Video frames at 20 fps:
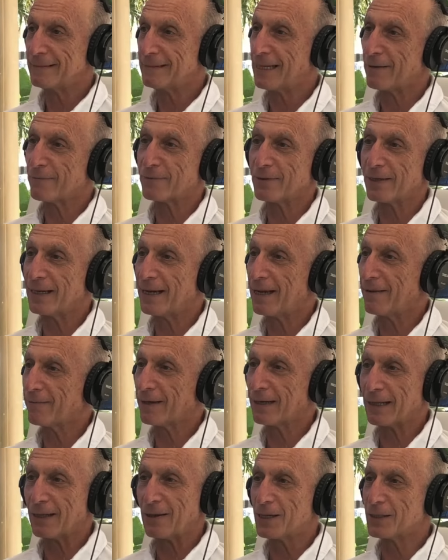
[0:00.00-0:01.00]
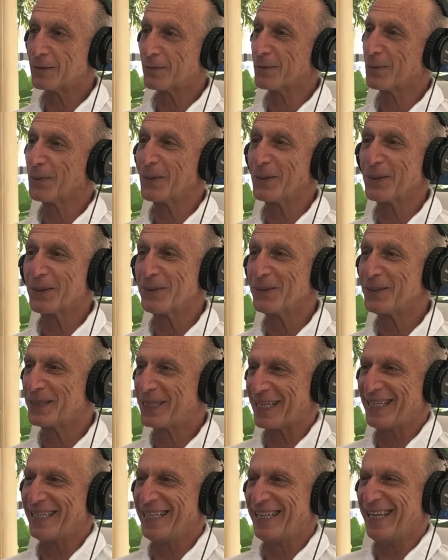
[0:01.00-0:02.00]
Never at a loss for
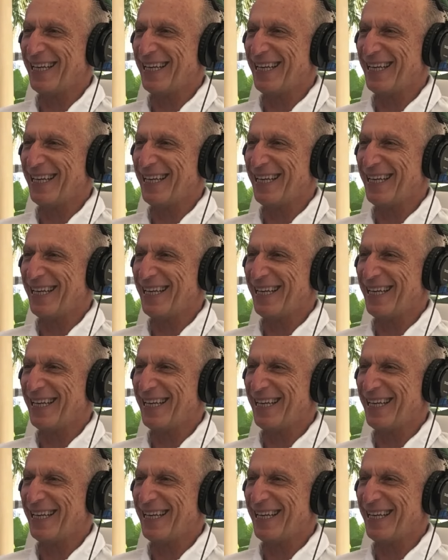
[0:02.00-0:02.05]
words.